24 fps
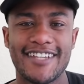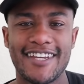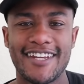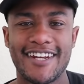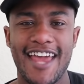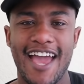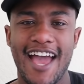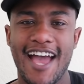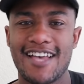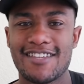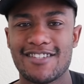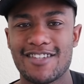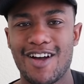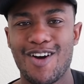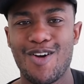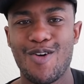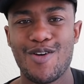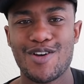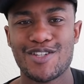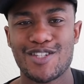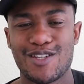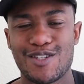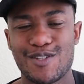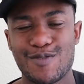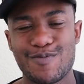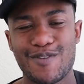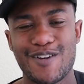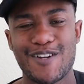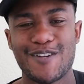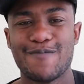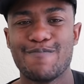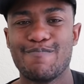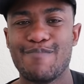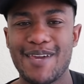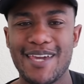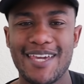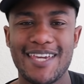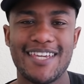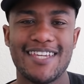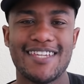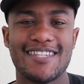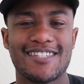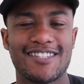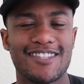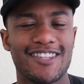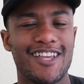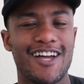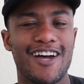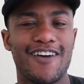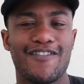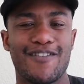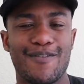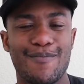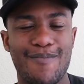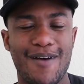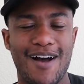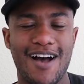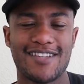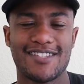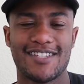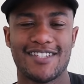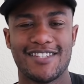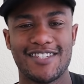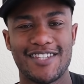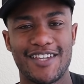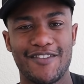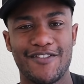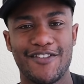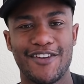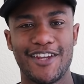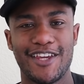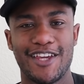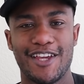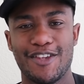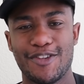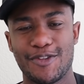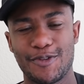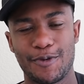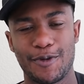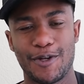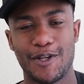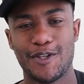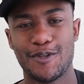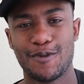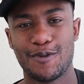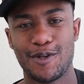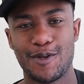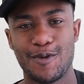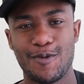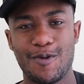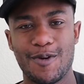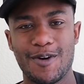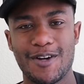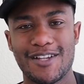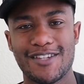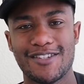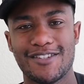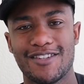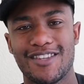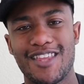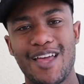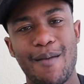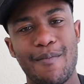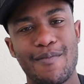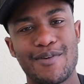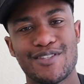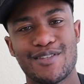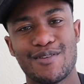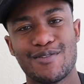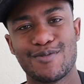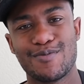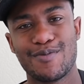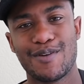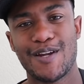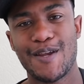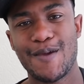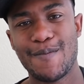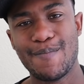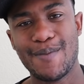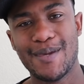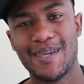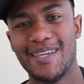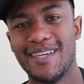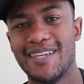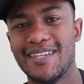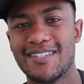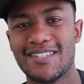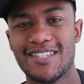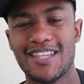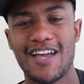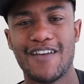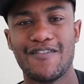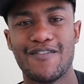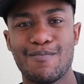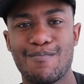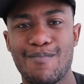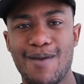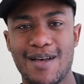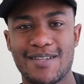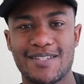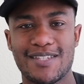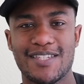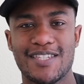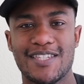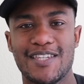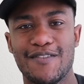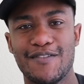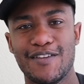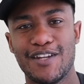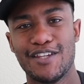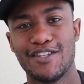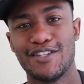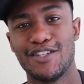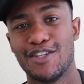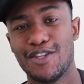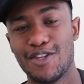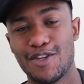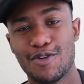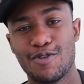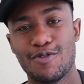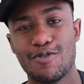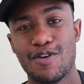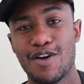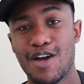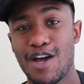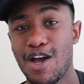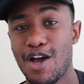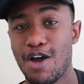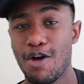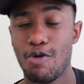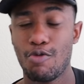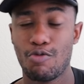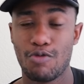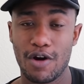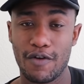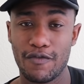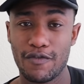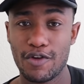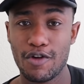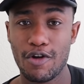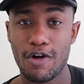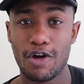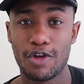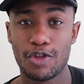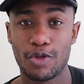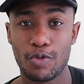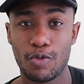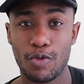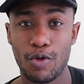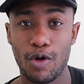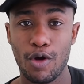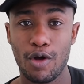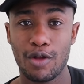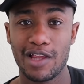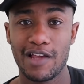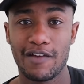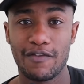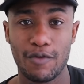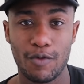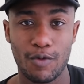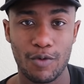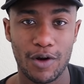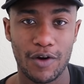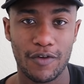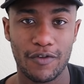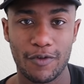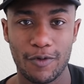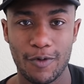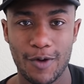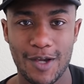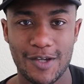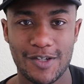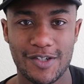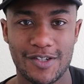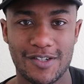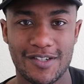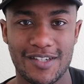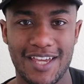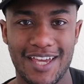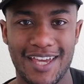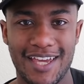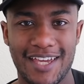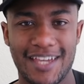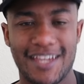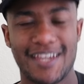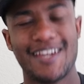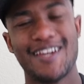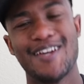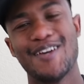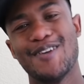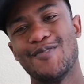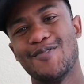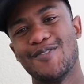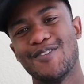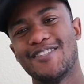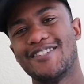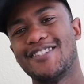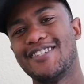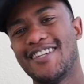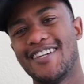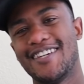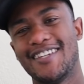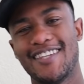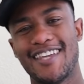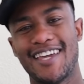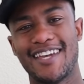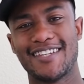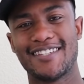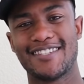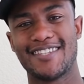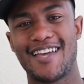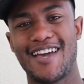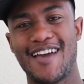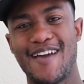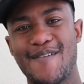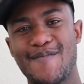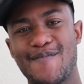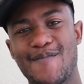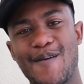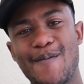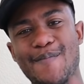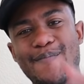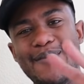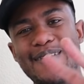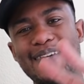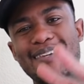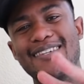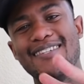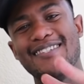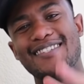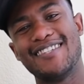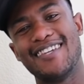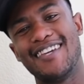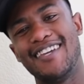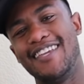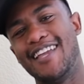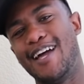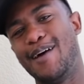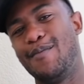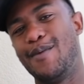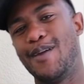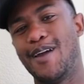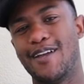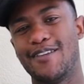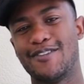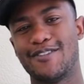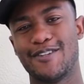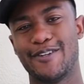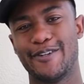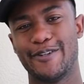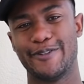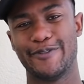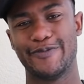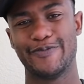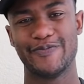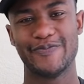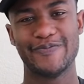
And as always, I'm spreading peace, love, and positivity in 2021. So that means I'm spreading peace, love, and positivity to you. Wherever you are in the world, have a wonderful rest of your day. We'll see you next time. Peace and a bientôt.